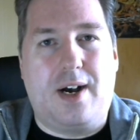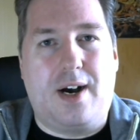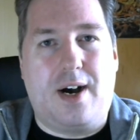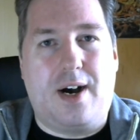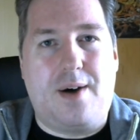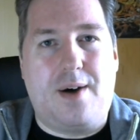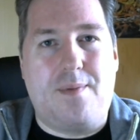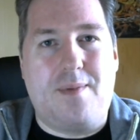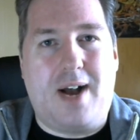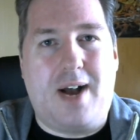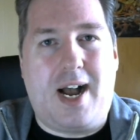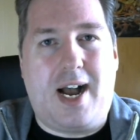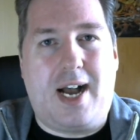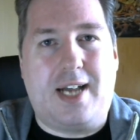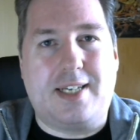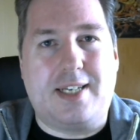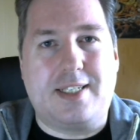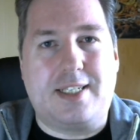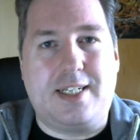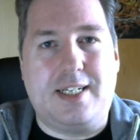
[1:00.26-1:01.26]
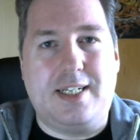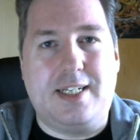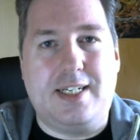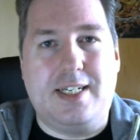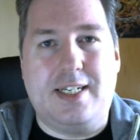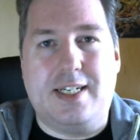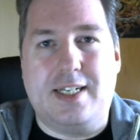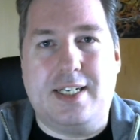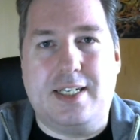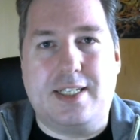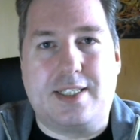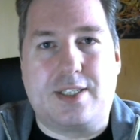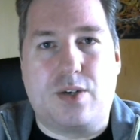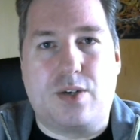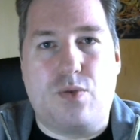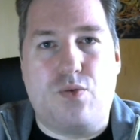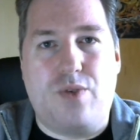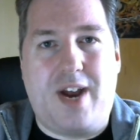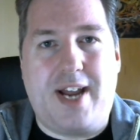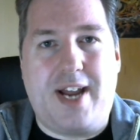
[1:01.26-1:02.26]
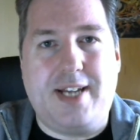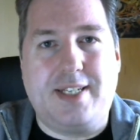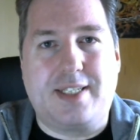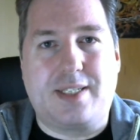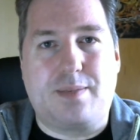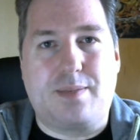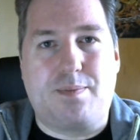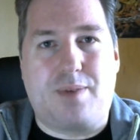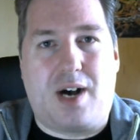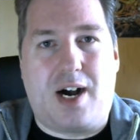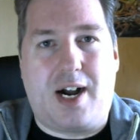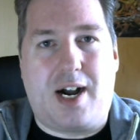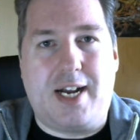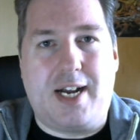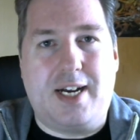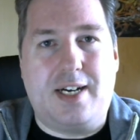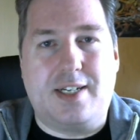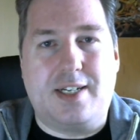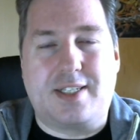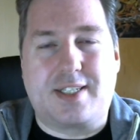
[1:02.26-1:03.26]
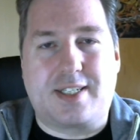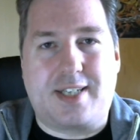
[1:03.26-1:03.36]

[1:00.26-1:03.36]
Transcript: and he is raised by a